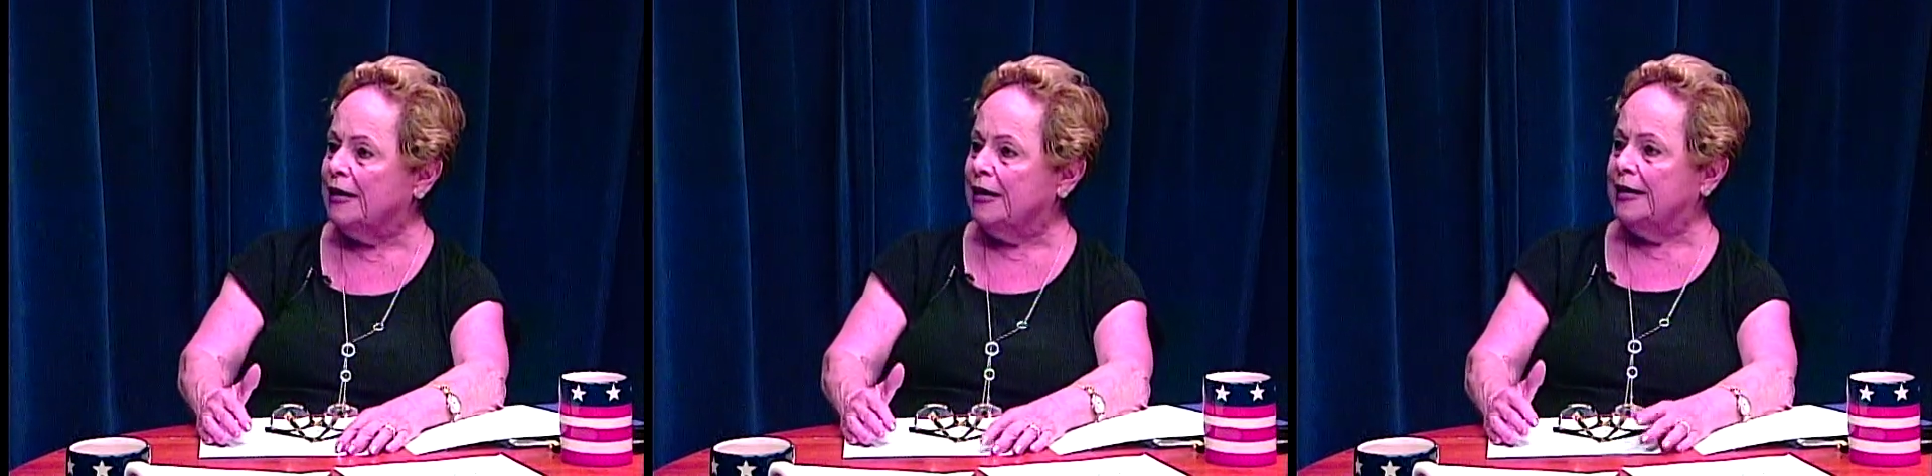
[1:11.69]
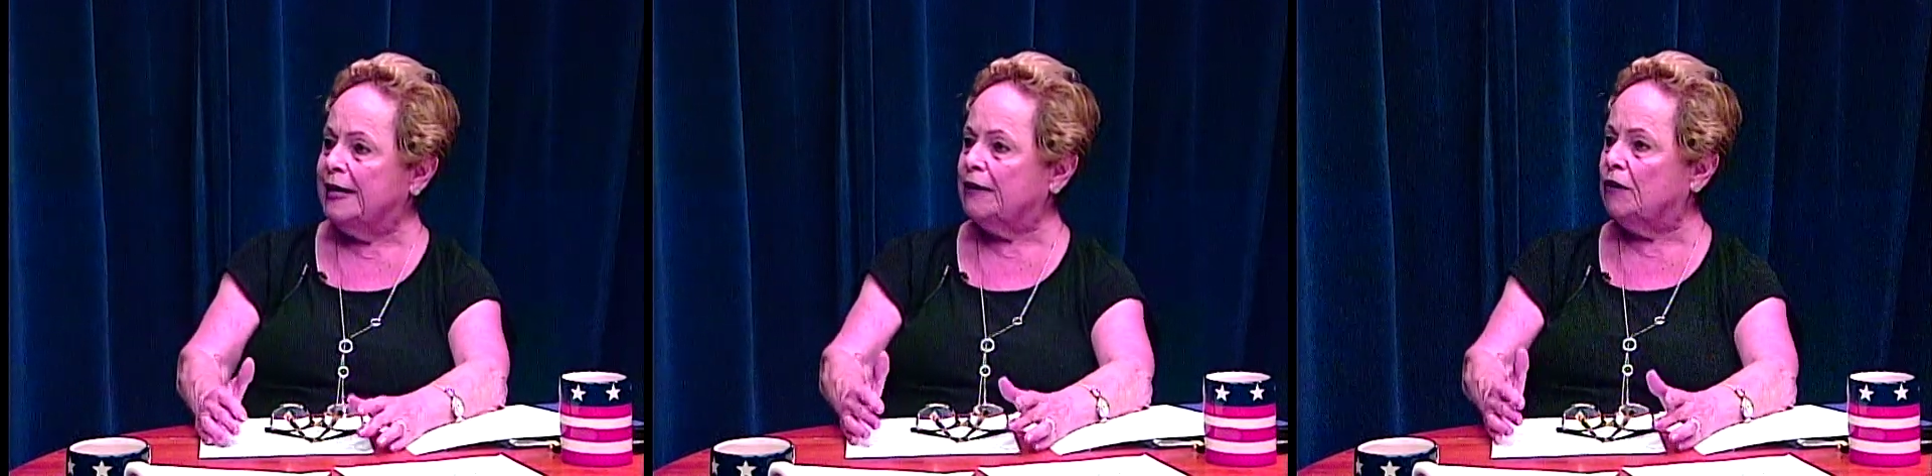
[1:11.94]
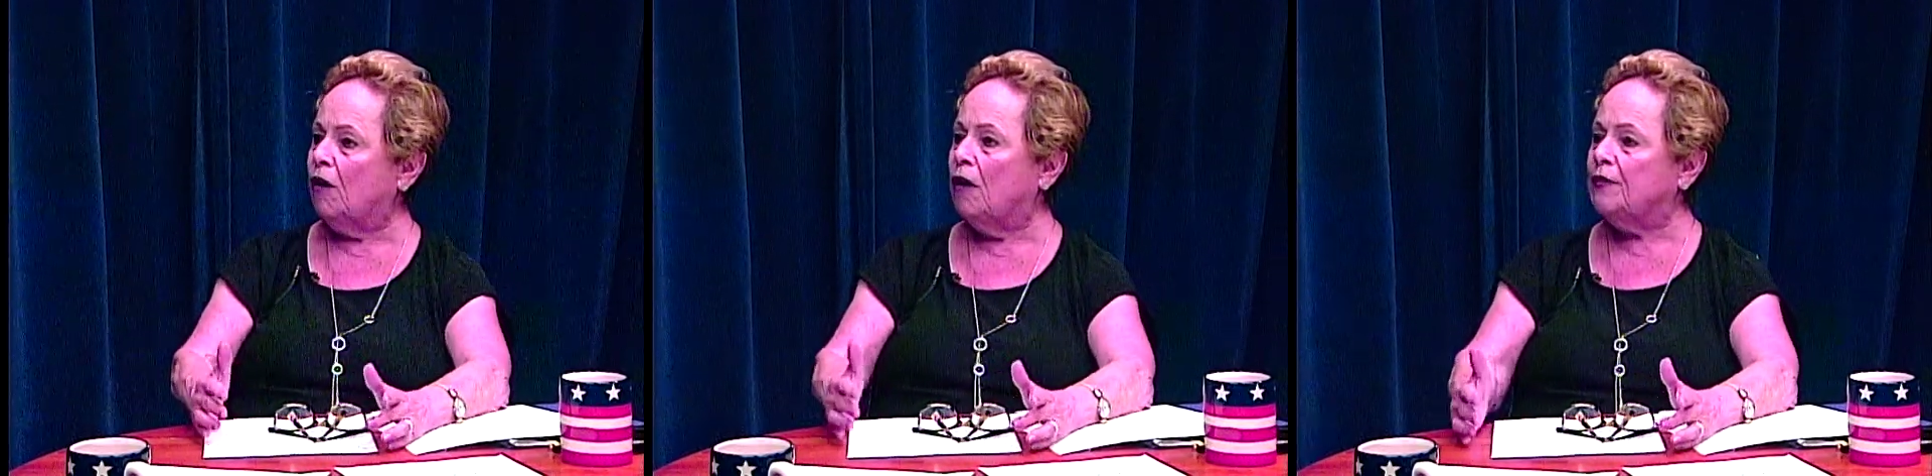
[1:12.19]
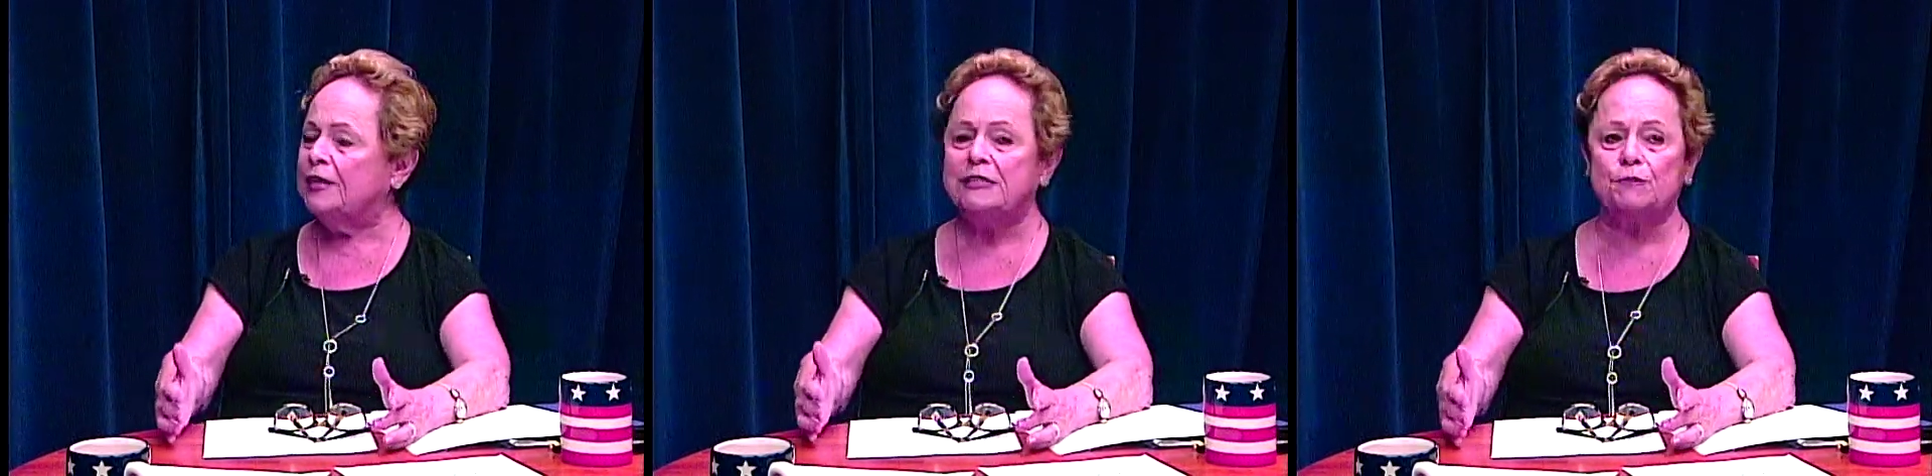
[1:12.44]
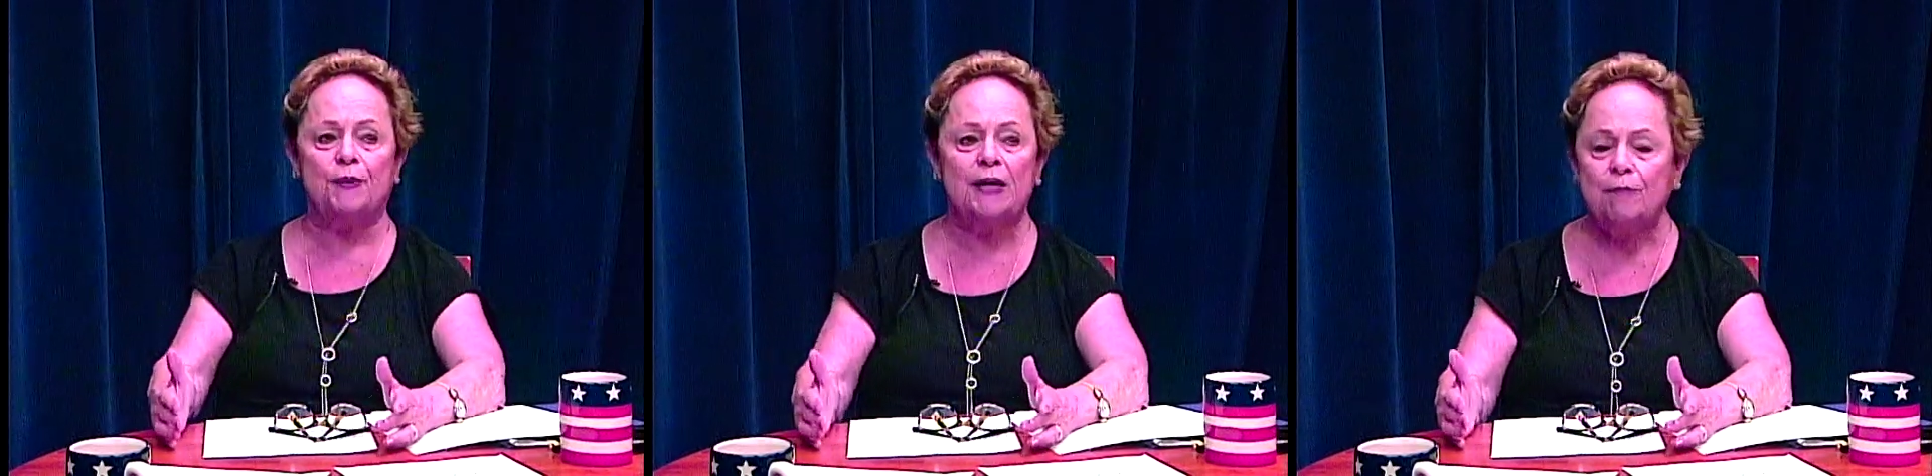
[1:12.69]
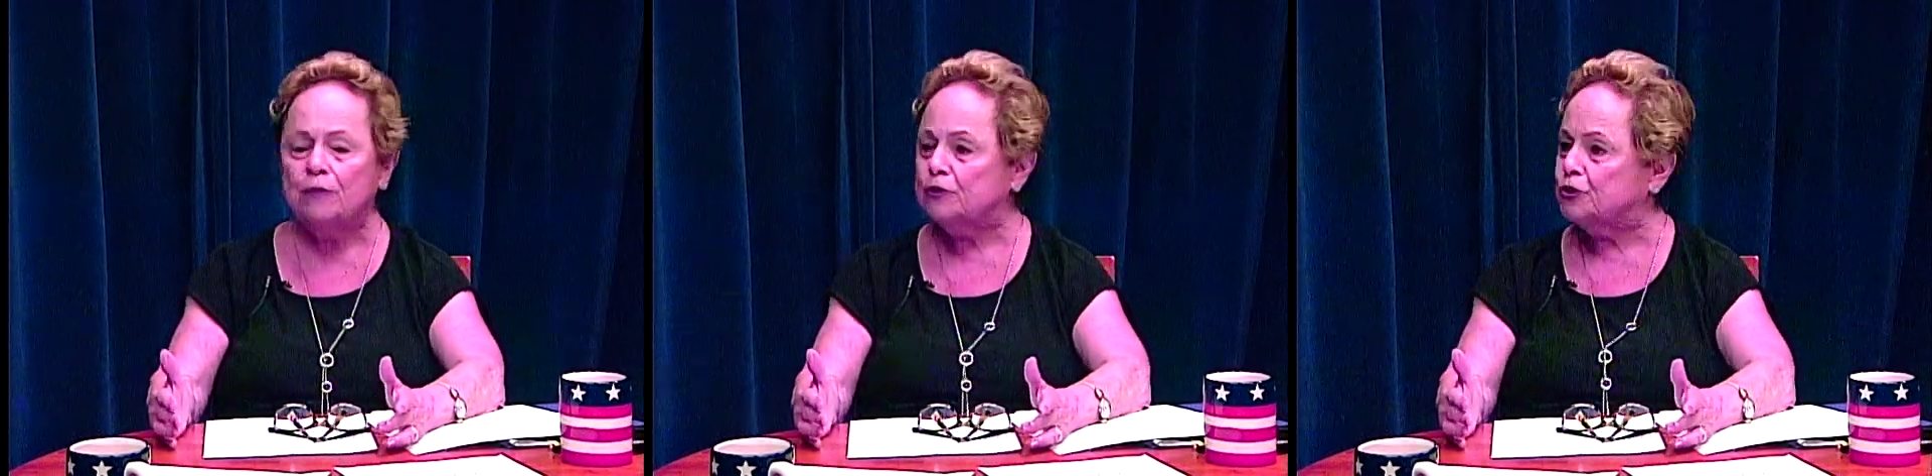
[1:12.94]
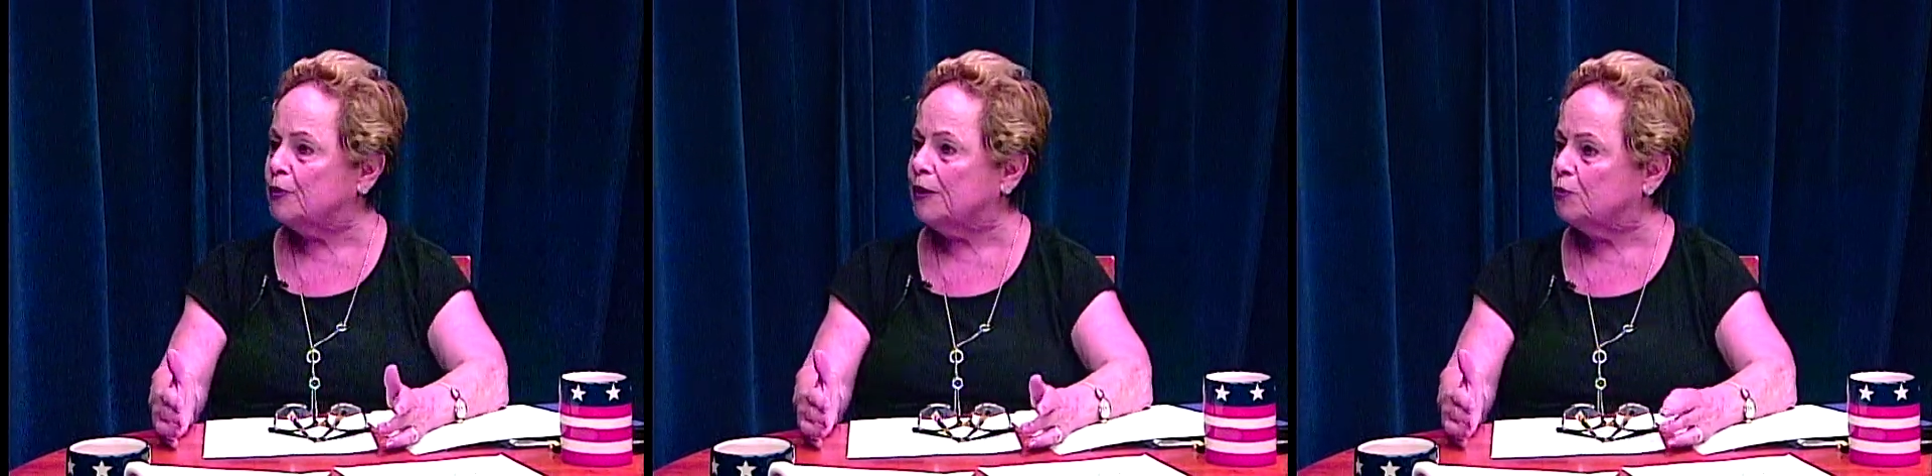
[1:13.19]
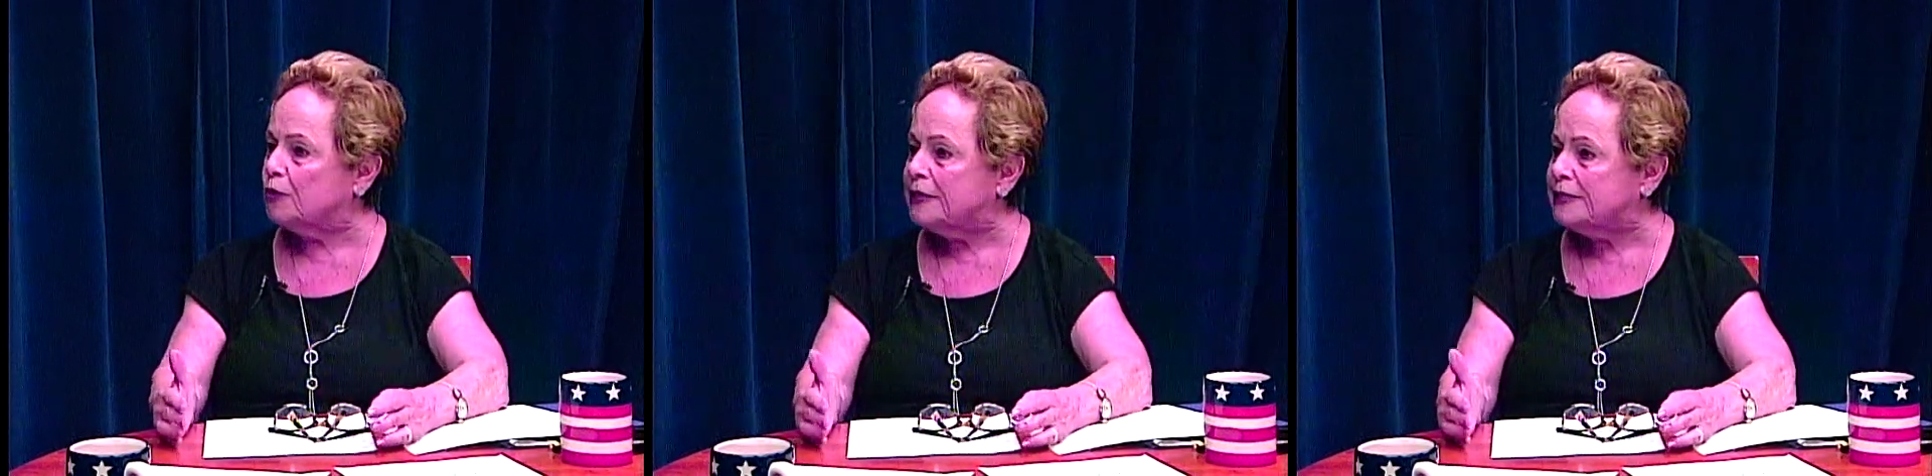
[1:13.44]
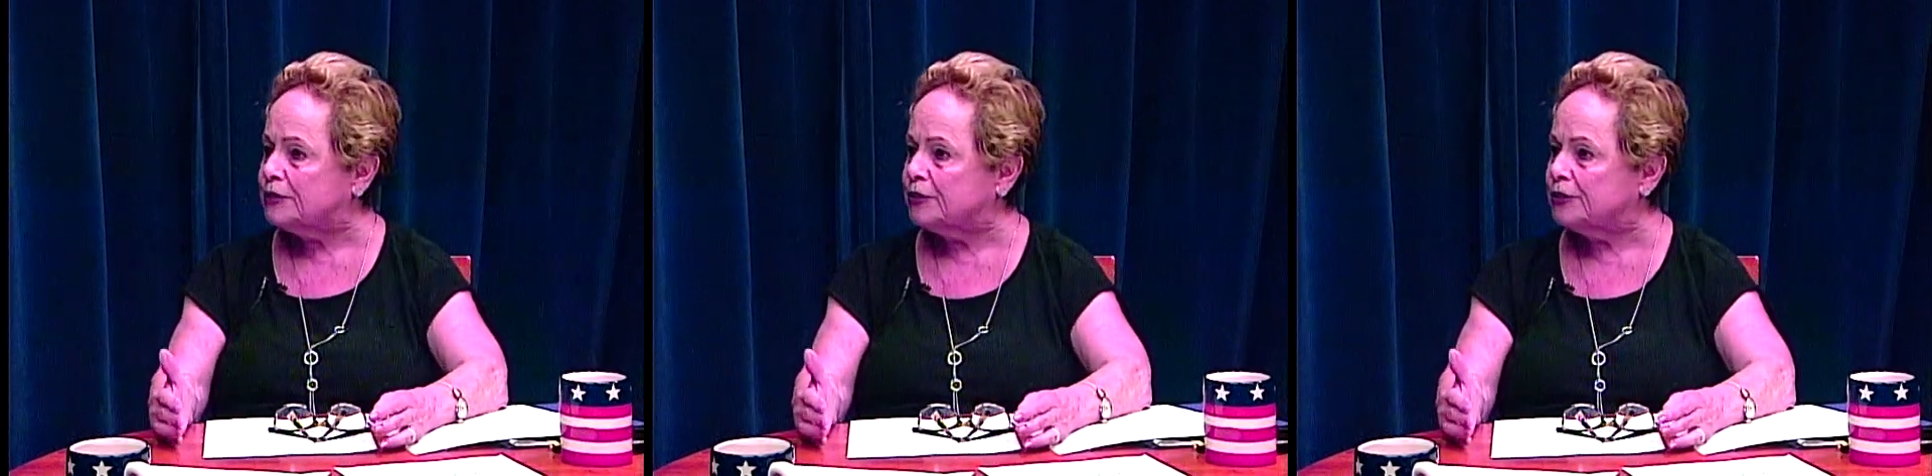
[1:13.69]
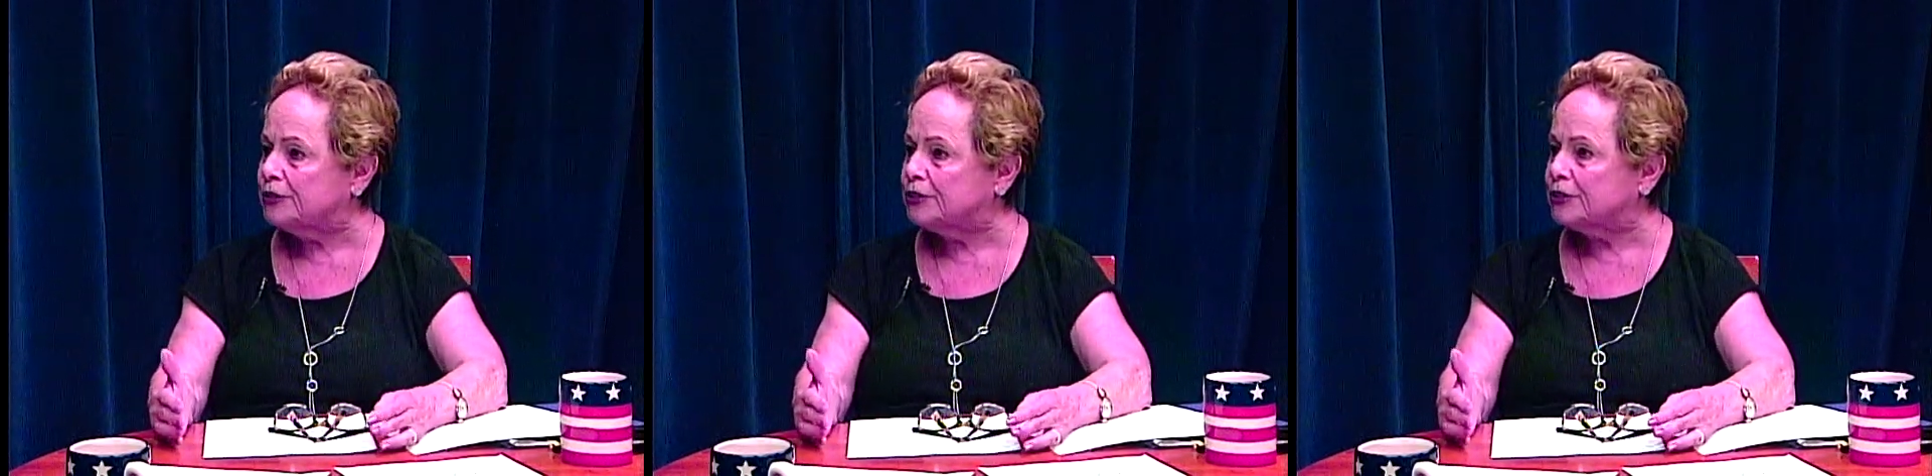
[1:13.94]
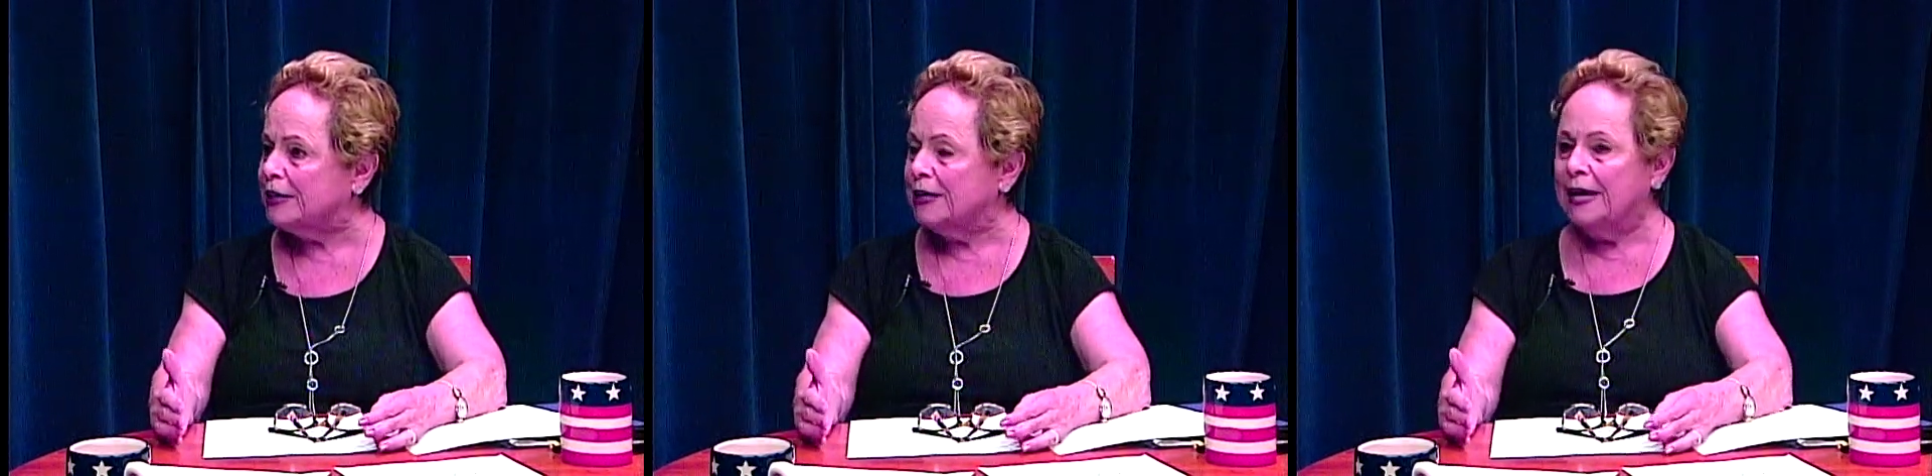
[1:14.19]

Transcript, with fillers: He had all these people doing research,